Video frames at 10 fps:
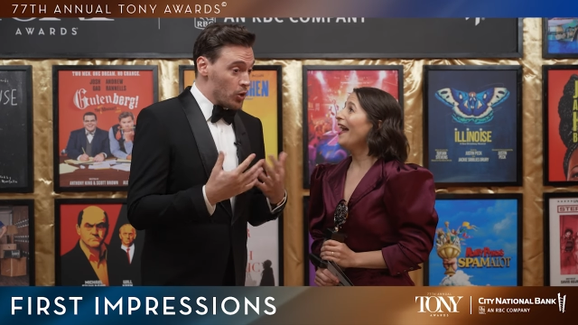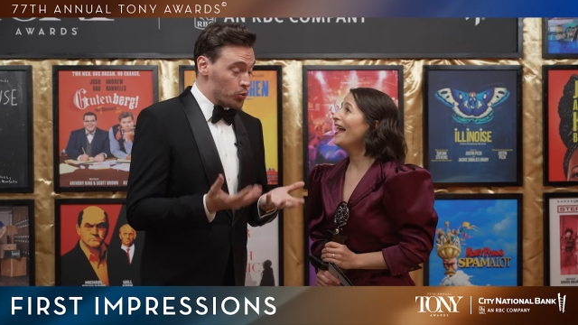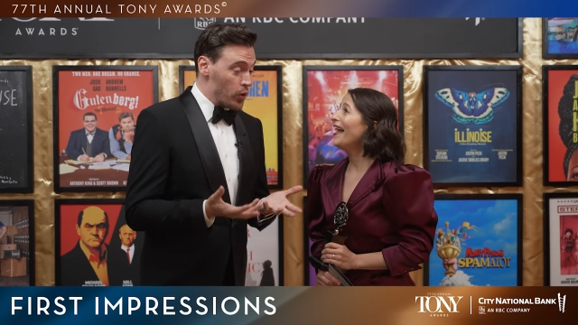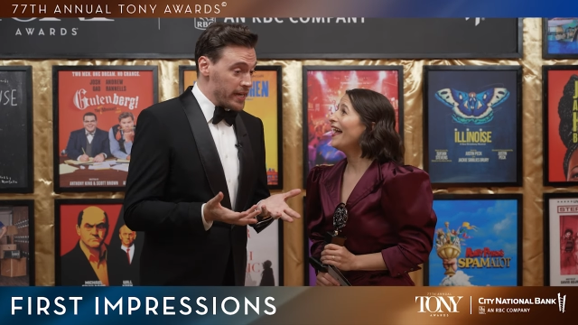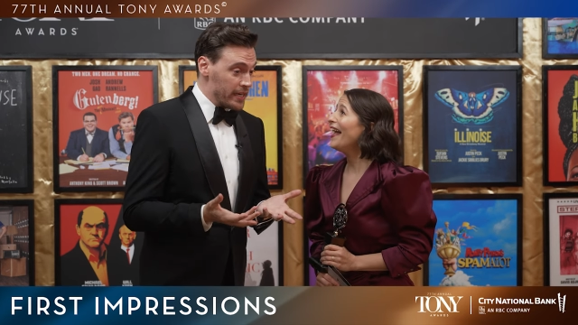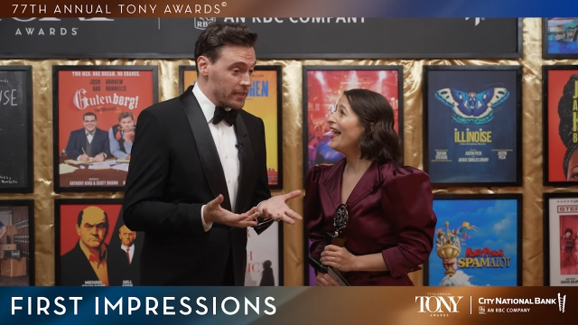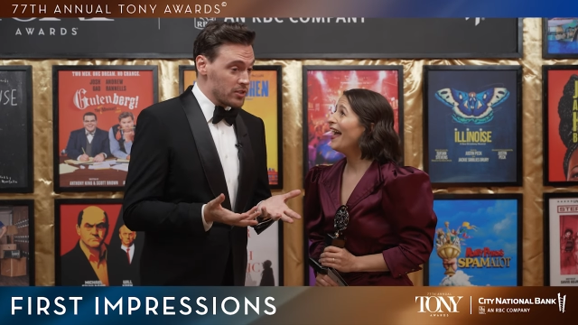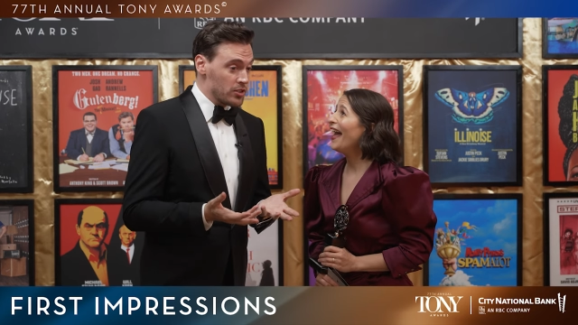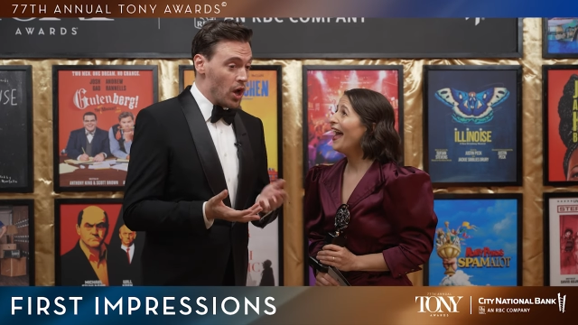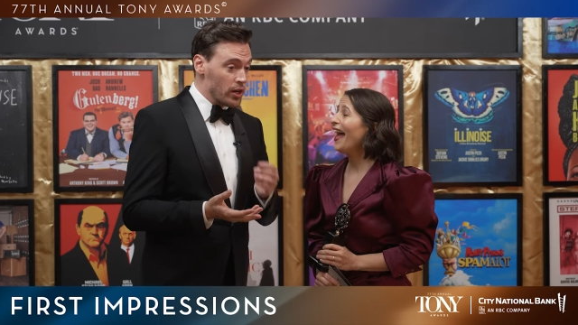Speaker 1: writing
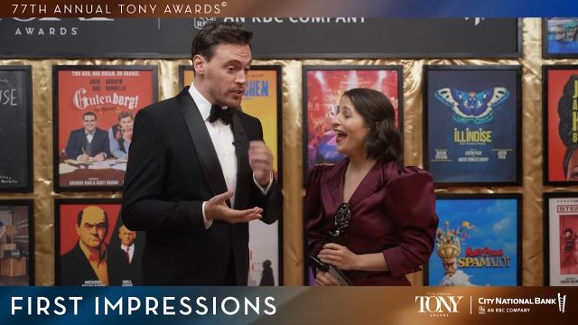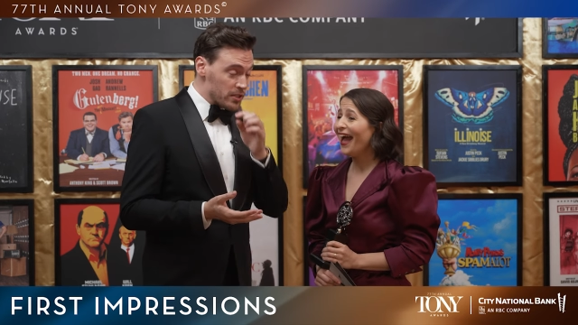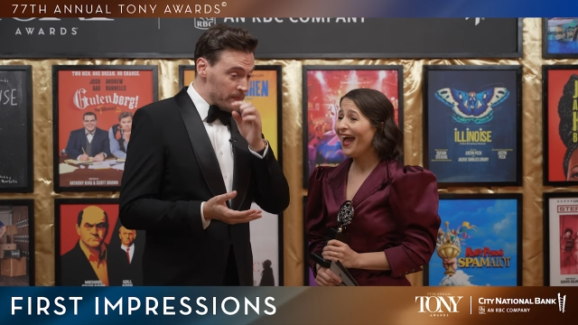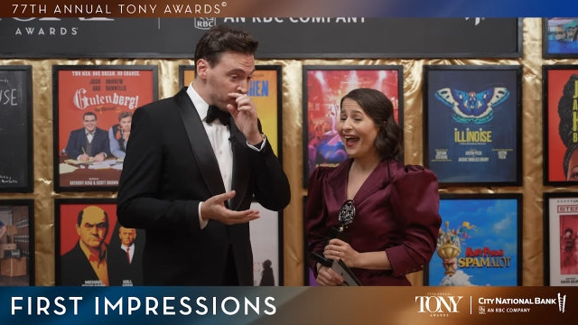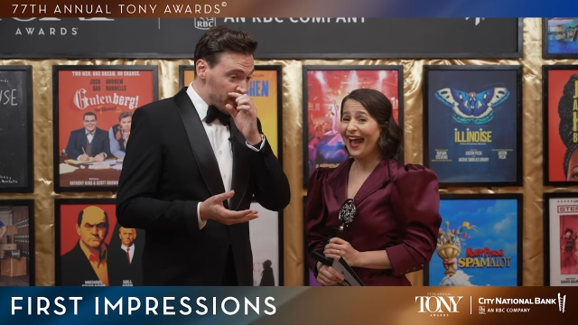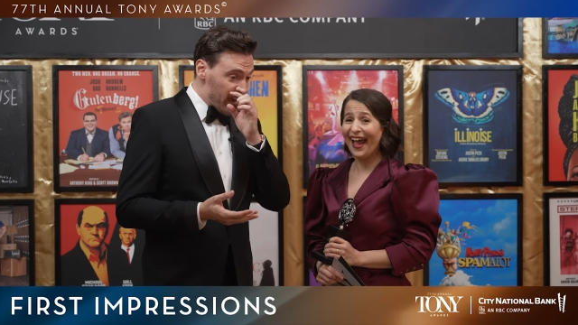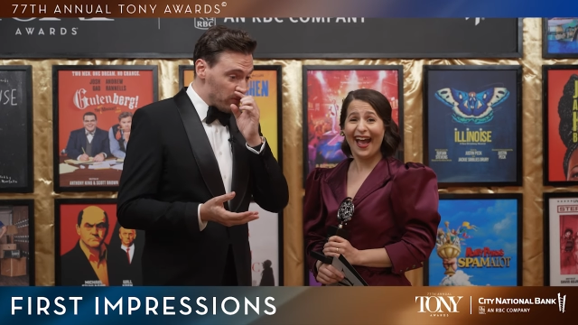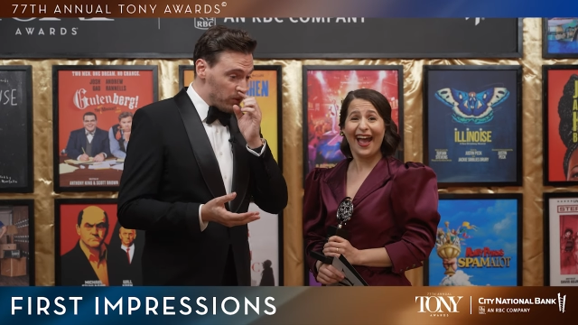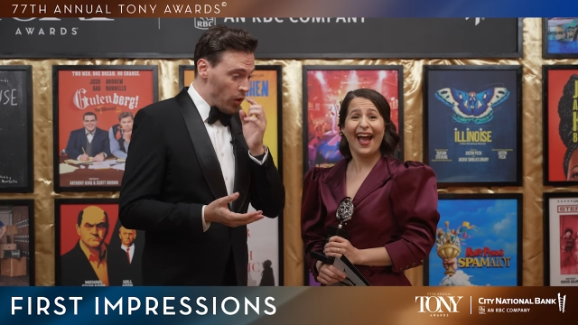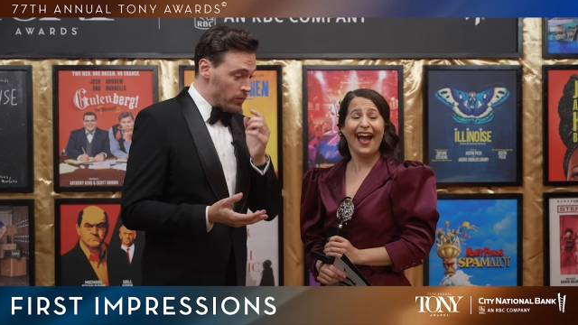songs, and
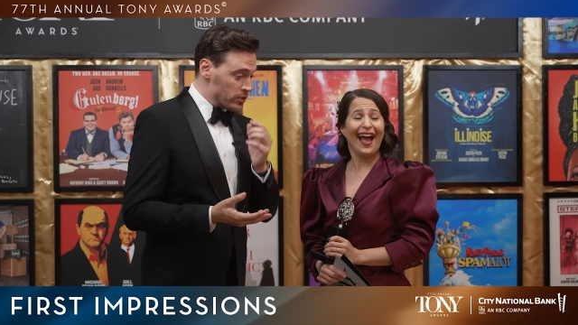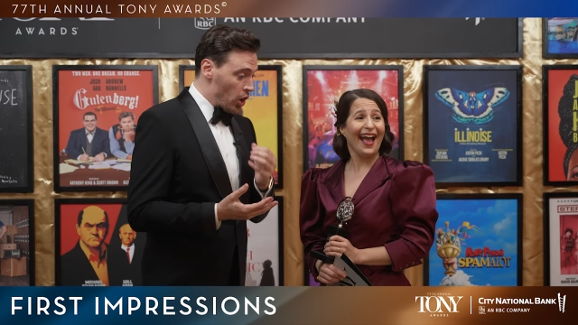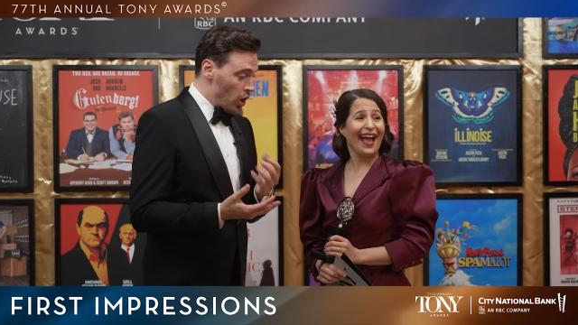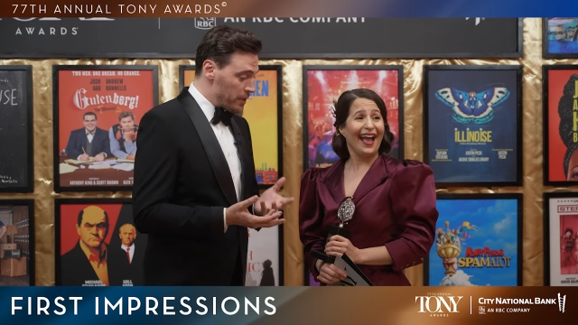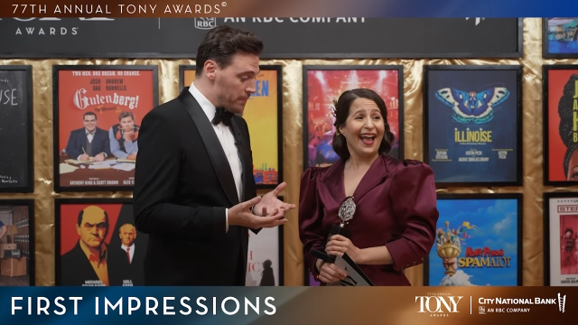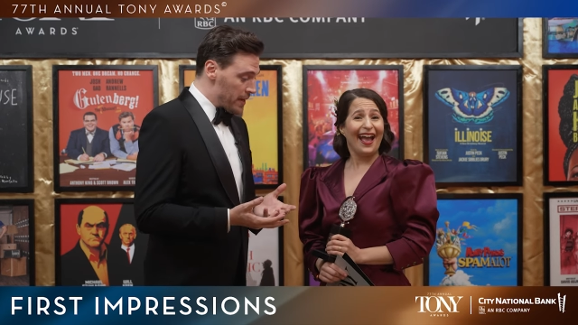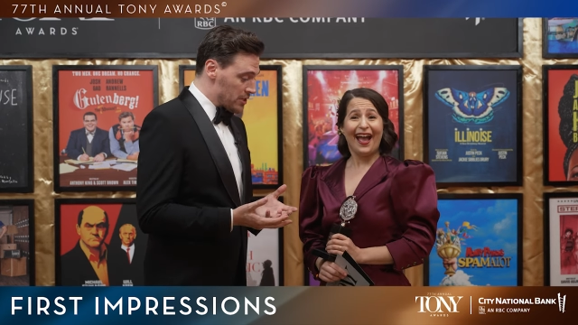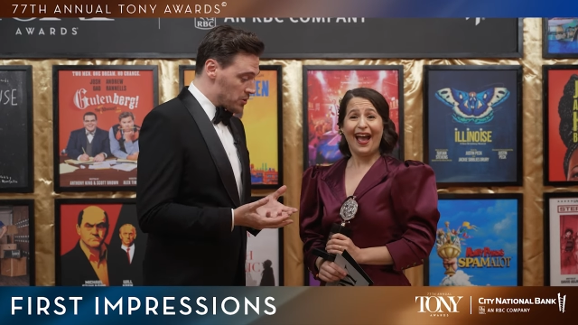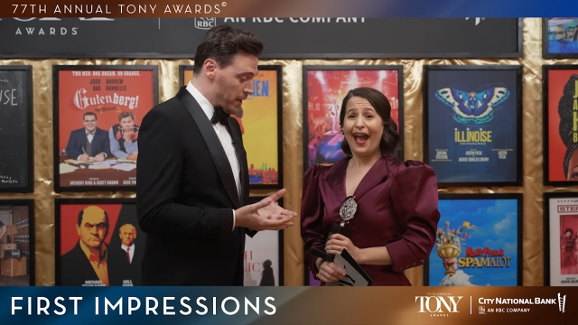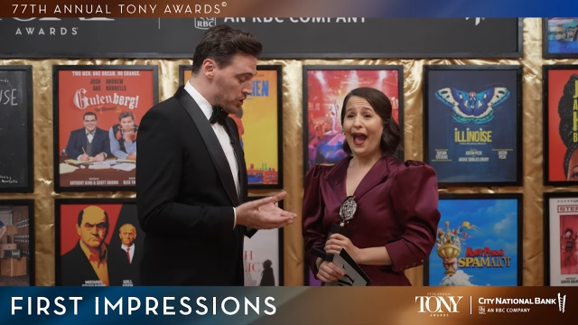we've always all been
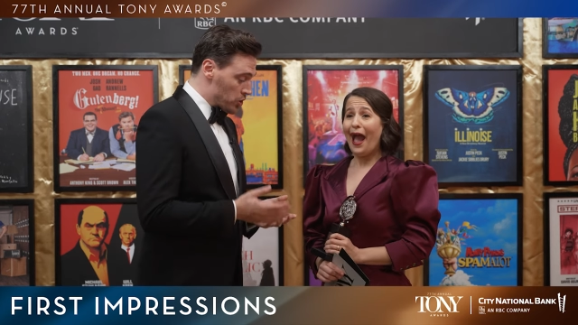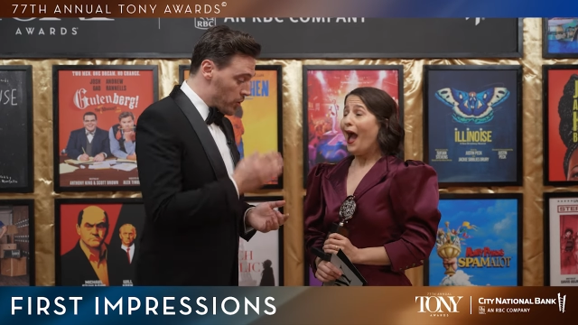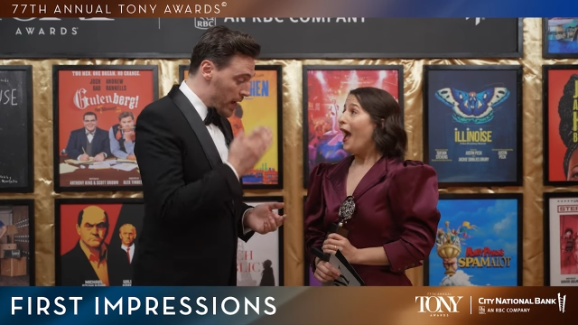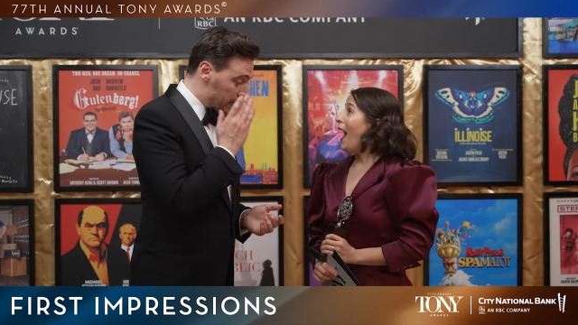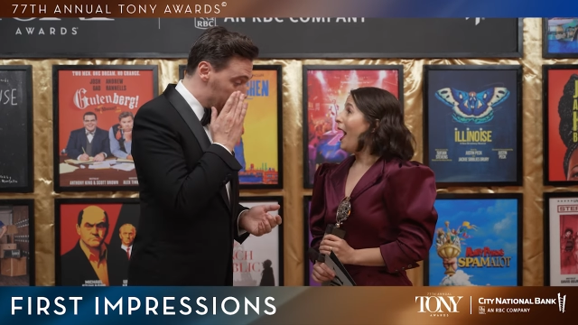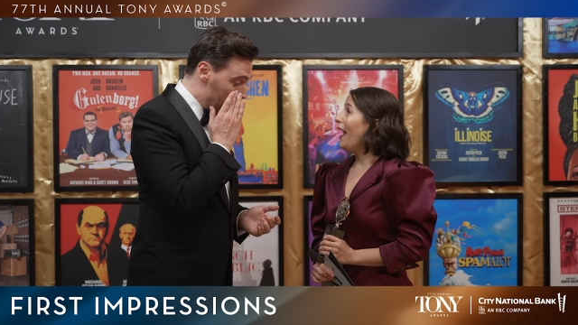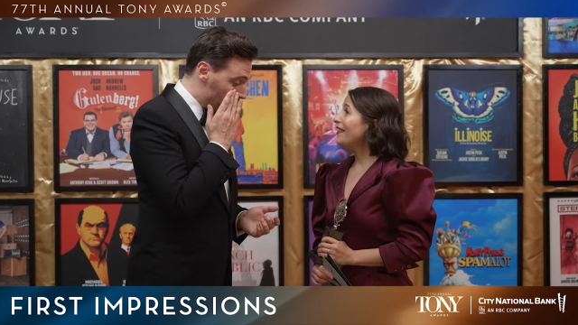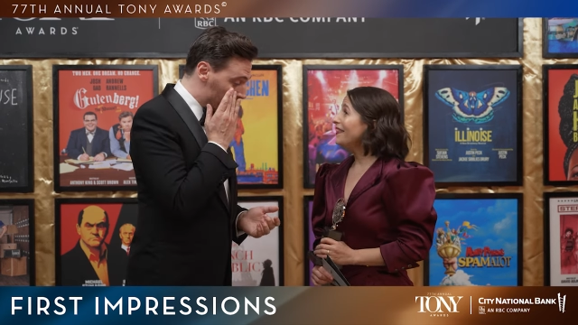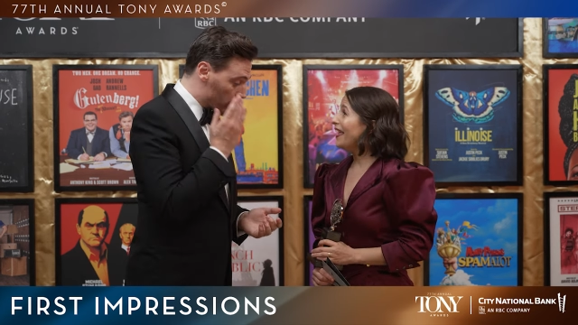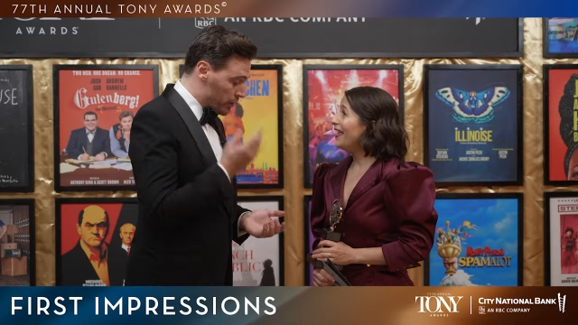amazed by you. And now
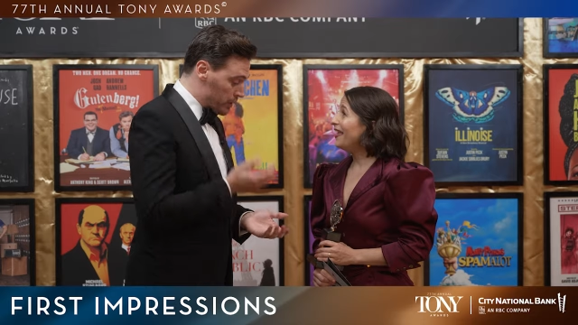you're